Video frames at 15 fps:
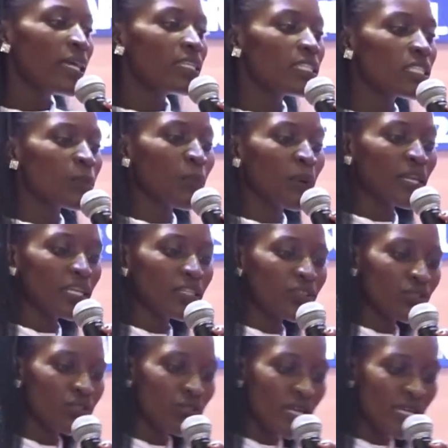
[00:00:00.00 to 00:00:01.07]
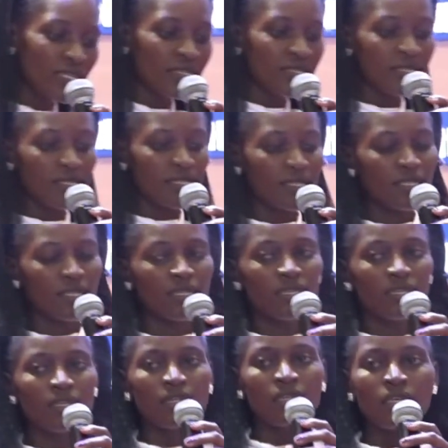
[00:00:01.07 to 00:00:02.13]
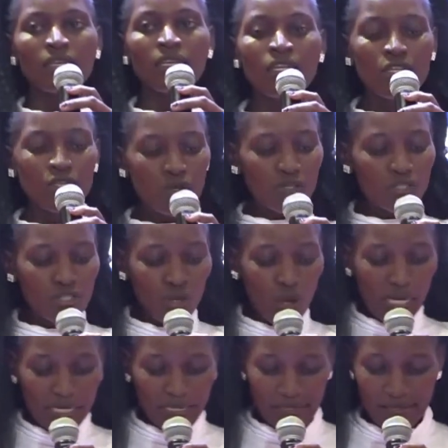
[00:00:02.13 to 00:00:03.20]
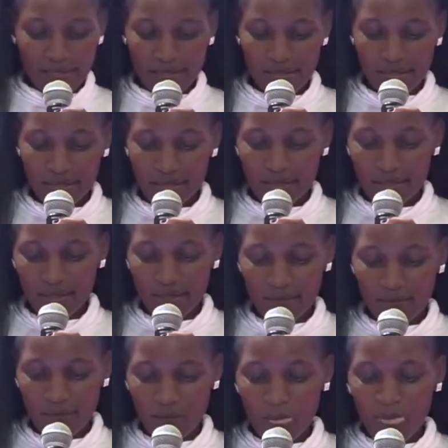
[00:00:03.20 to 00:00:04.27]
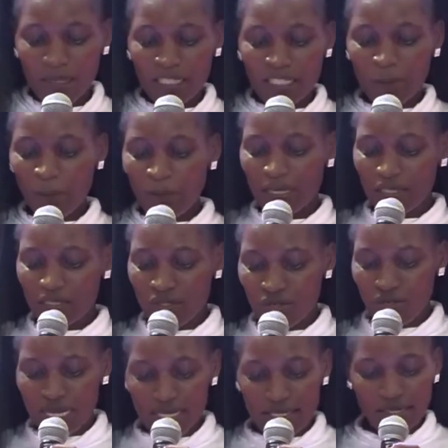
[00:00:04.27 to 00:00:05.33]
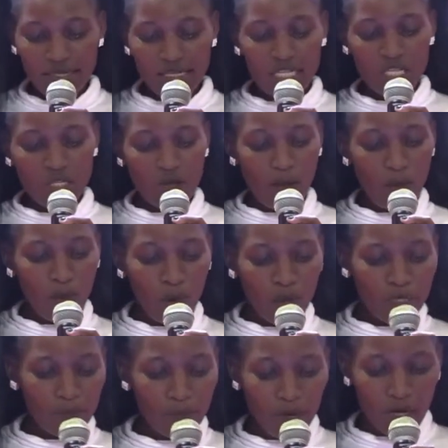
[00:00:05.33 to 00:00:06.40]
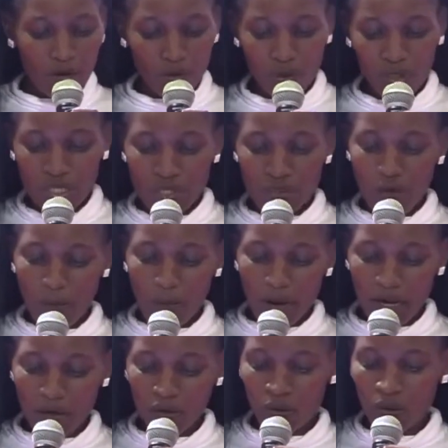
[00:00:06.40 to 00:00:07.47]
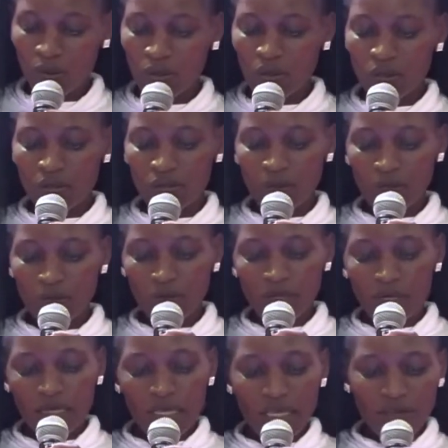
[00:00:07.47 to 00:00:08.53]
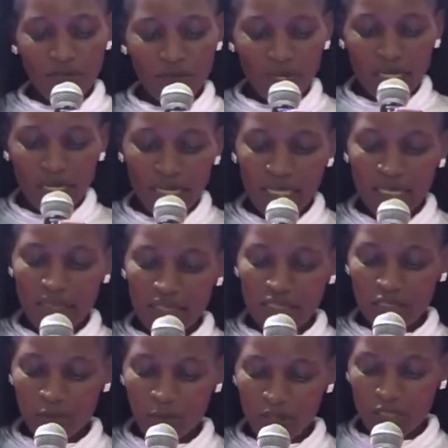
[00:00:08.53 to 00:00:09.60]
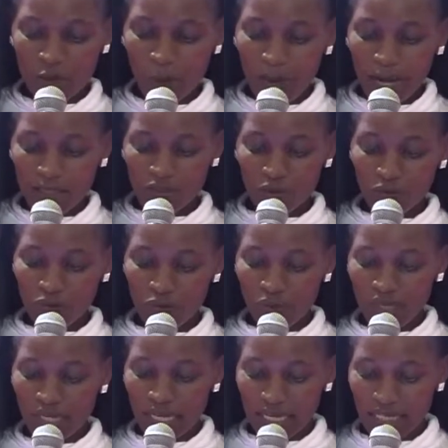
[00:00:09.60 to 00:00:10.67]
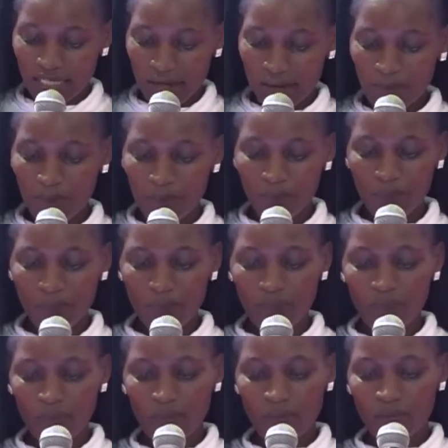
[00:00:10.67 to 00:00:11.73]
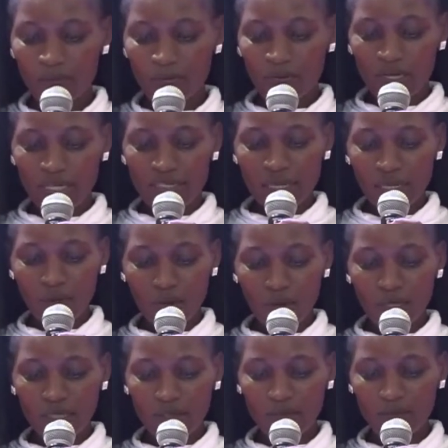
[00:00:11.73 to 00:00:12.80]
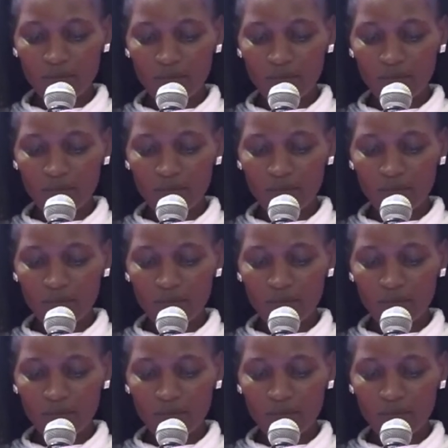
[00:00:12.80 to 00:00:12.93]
and it penetrates in your joints. It penetrates in your bone marrow, in your marrow, even in the deepest part of your nature. Praise the Lord.